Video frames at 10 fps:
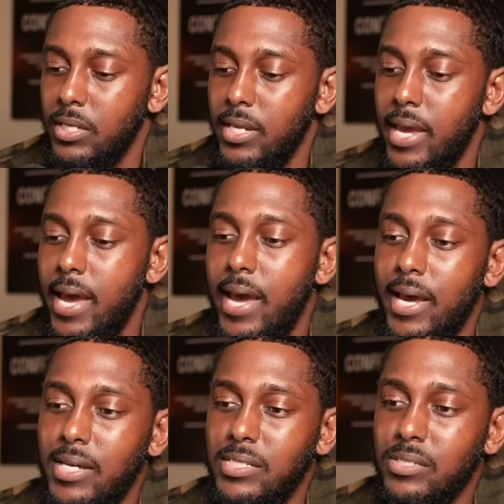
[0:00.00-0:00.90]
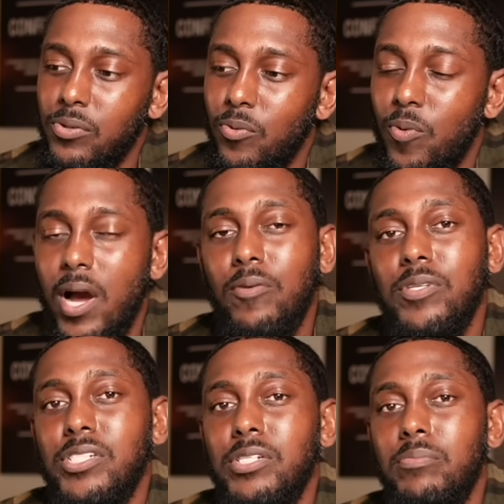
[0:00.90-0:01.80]
they asked, why
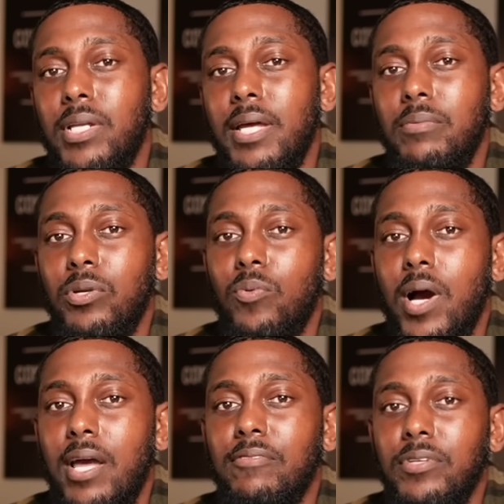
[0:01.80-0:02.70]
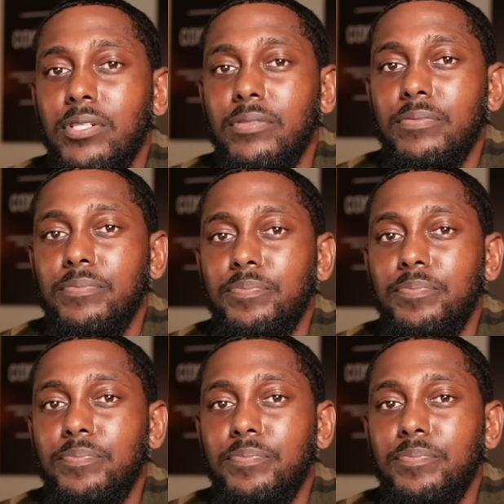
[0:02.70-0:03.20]
would she blame the wife though?